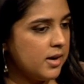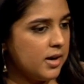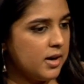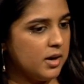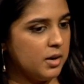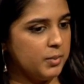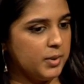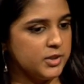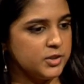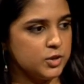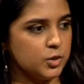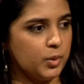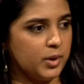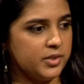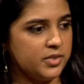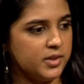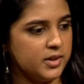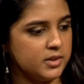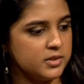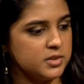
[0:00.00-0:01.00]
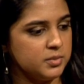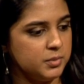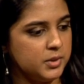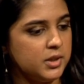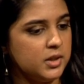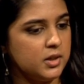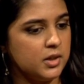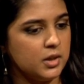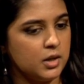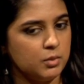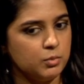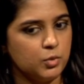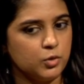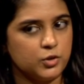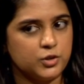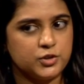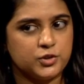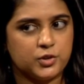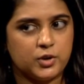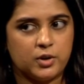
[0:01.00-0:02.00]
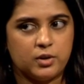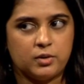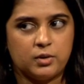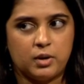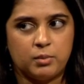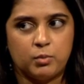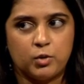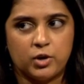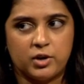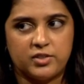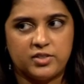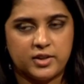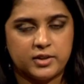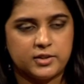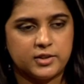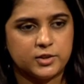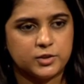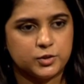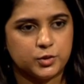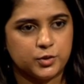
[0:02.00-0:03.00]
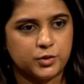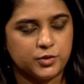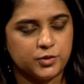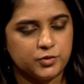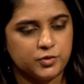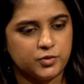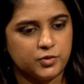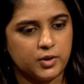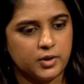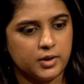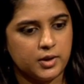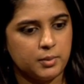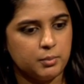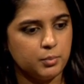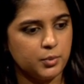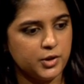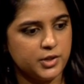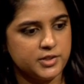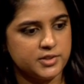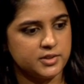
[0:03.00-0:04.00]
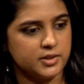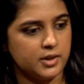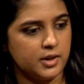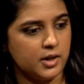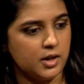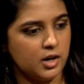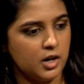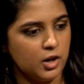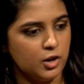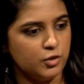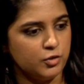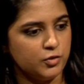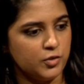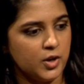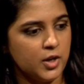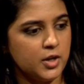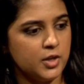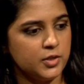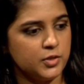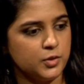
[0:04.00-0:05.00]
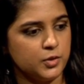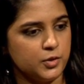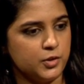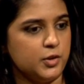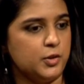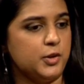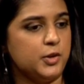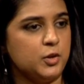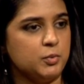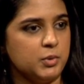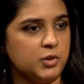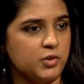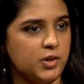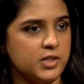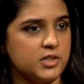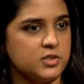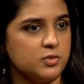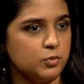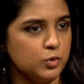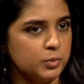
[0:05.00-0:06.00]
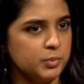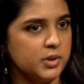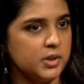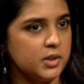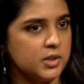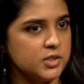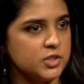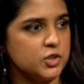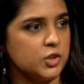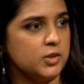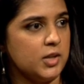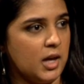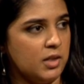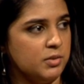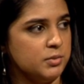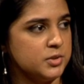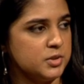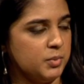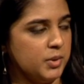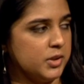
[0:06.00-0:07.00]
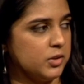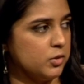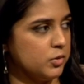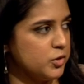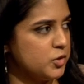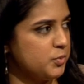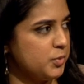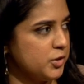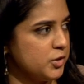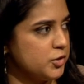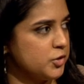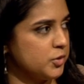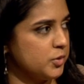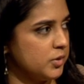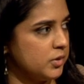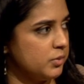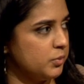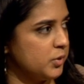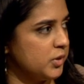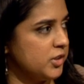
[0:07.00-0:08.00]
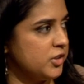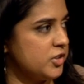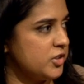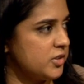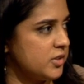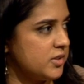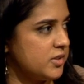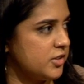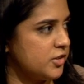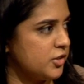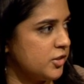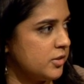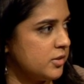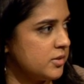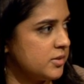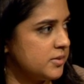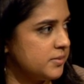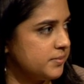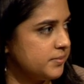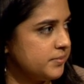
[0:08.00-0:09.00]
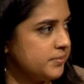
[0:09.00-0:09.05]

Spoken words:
And so I think, to me, a more authentic sort of embracing of the human rights of women is to allow them to make their own spiritual and religious decisions.